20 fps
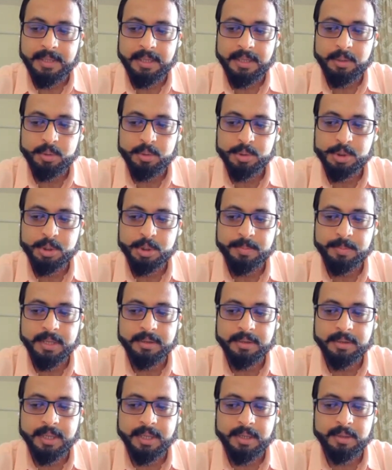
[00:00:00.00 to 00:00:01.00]
There used to be
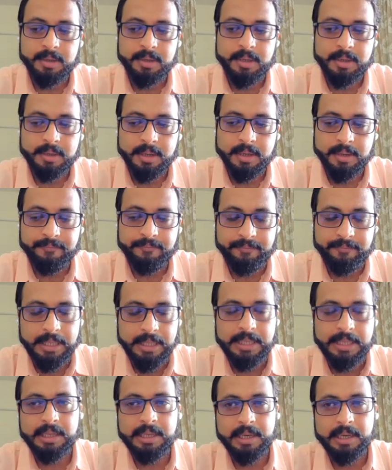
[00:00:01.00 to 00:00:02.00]
a regular
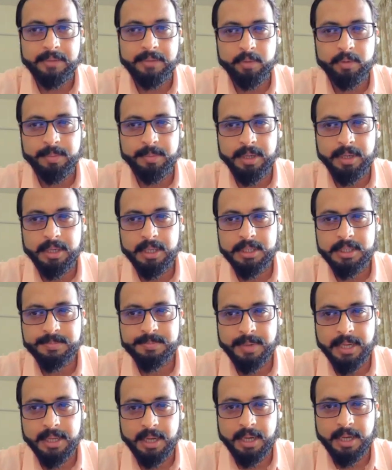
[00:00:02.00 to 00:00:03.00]
weekly review meetings
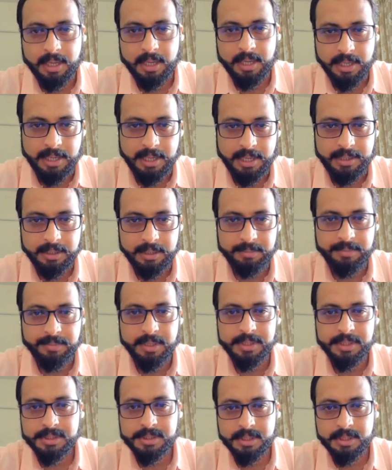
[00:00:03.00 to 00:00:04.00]
by our guardian
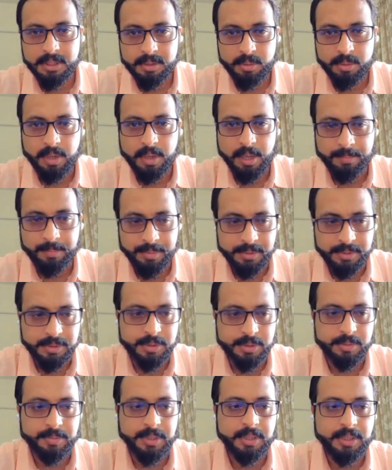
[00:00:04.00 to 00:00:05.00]
minister, who happens
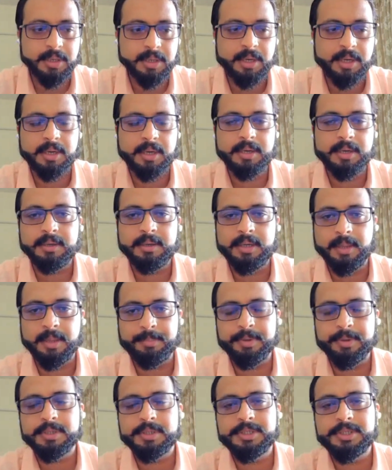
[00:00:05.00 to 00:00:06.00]
to be
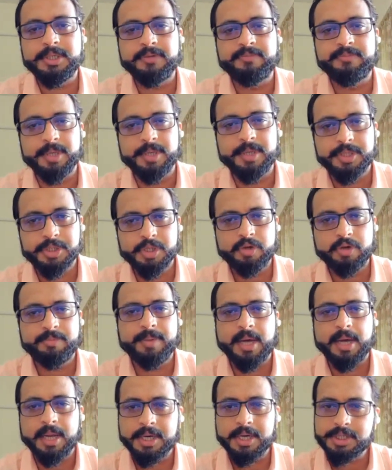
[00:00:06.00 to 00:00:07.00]
Deputy Chief Minister of
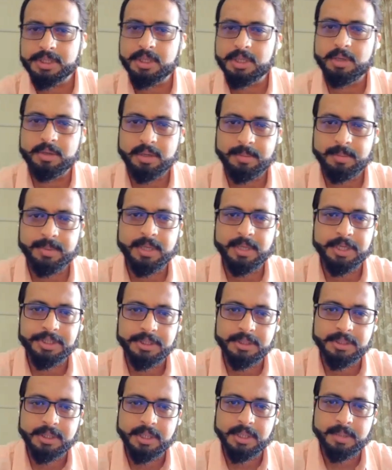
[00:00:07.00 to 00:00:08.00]
Maharashtra, Honorable
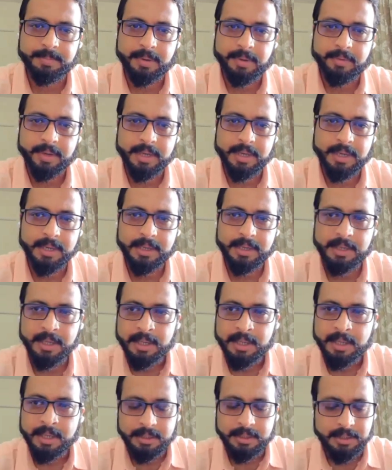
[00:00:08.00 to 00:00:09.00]
Ajit Dada Pawar, and
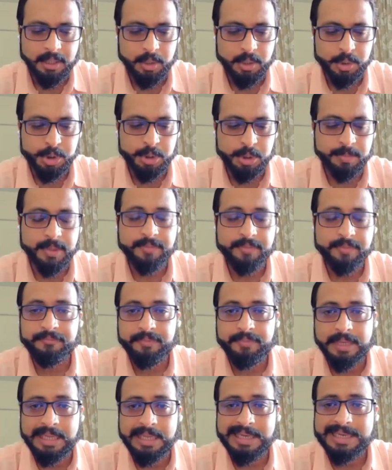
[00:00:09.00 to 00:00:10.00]
there used to be a
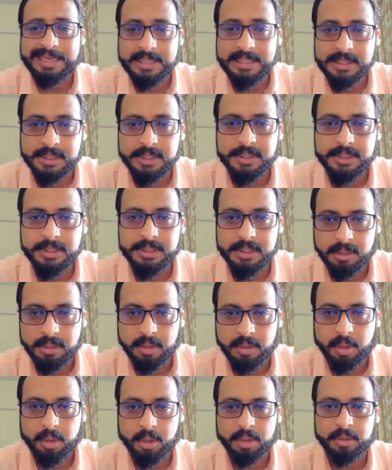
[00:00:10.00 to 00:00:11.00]
free
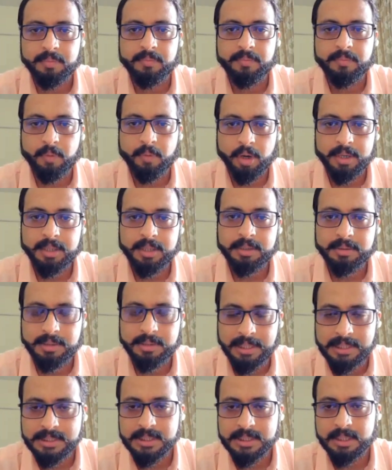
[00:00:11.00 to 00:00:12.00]
discussion on what
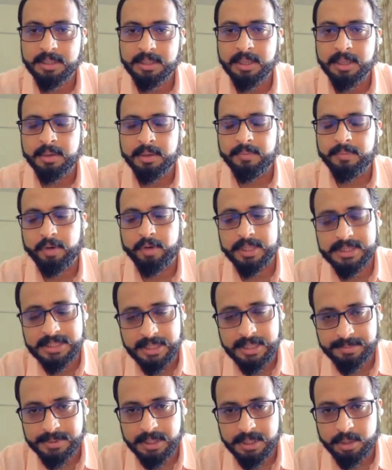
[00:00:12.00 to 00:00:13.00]
things, what
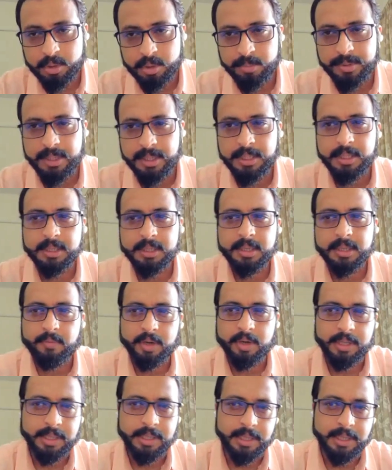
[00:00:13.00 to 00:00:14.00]
steps are to be taken,
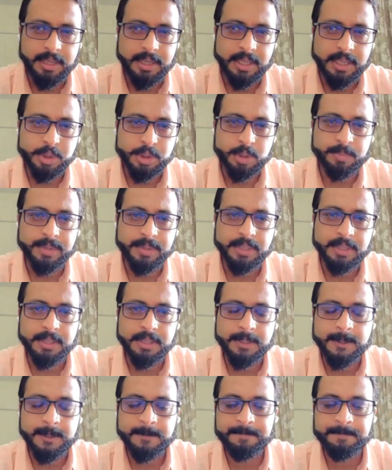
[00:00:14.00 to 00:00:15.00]
what care has to be
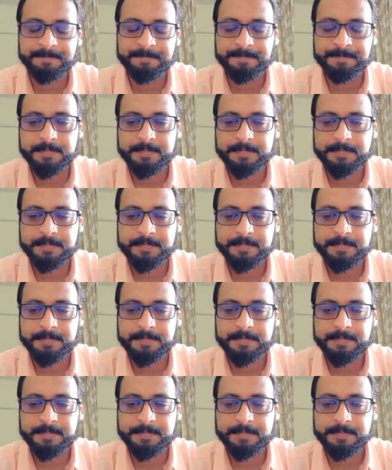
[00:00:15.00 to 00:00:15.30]
taken.